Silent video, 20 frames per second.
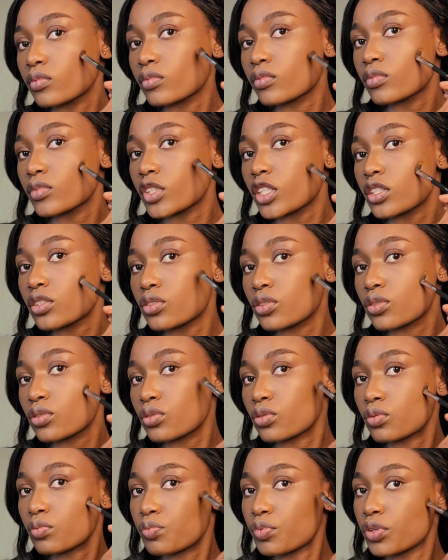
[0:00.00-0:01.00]
that's just
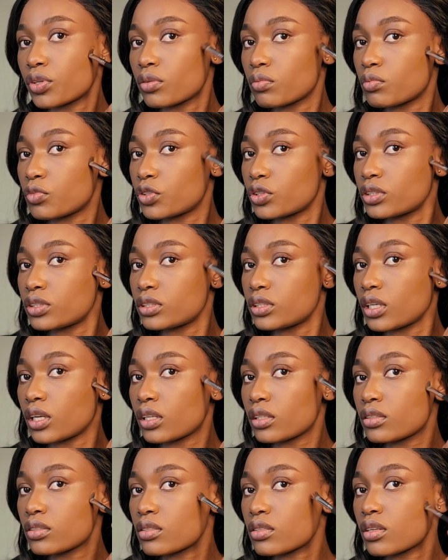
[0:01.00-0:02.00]
to bring more
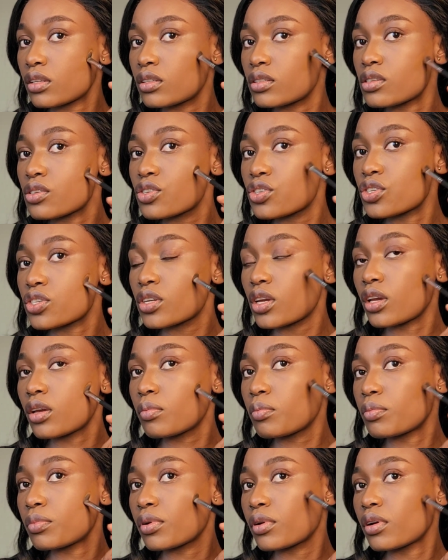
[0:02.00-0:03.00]
depth and shape,
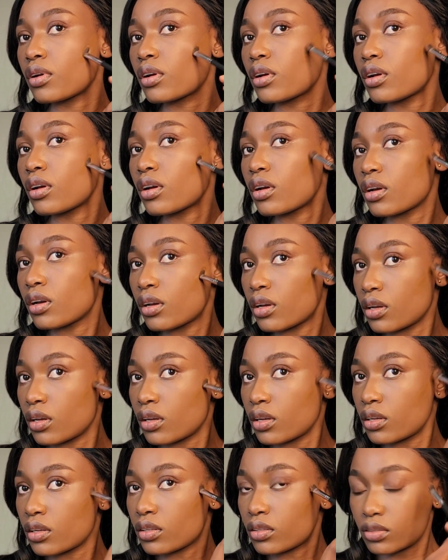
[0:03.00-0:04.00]

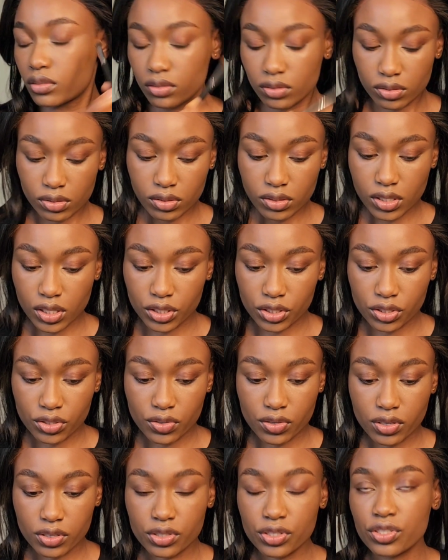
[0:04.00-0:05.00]
the
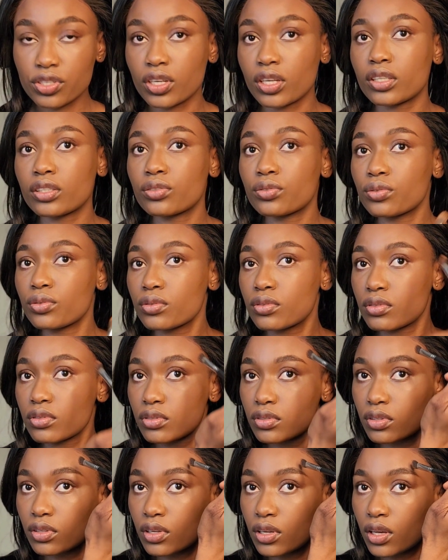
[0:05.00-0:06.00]
natural shadows.
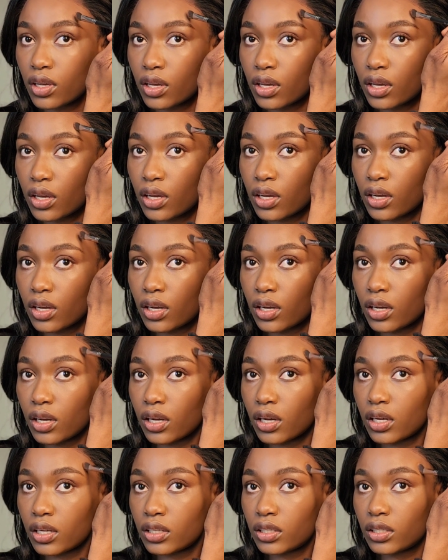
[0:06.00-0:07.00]

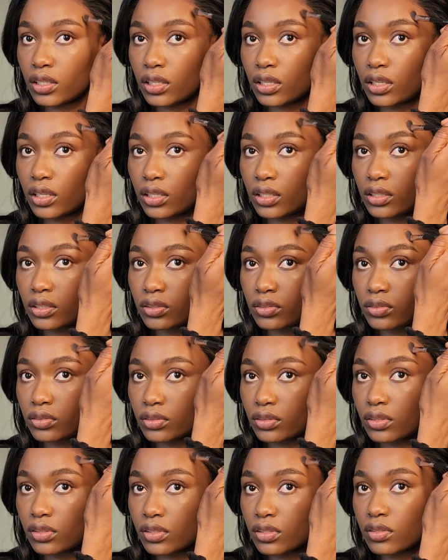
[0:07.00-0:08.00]
And then on
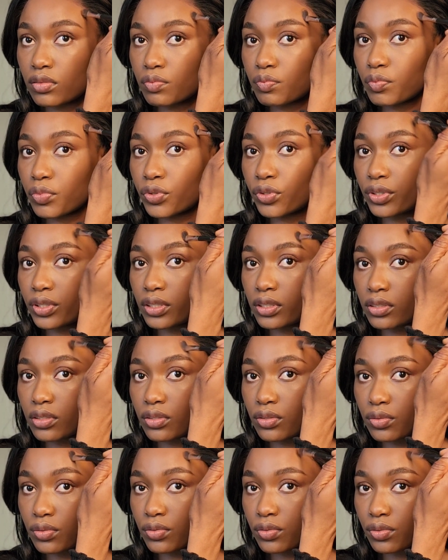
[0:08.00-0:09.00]
this point
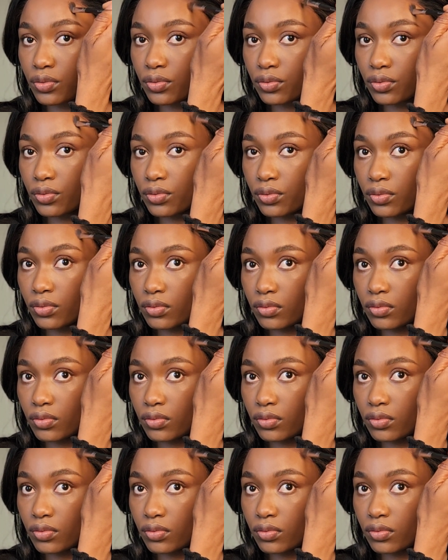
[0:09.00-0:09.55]
too.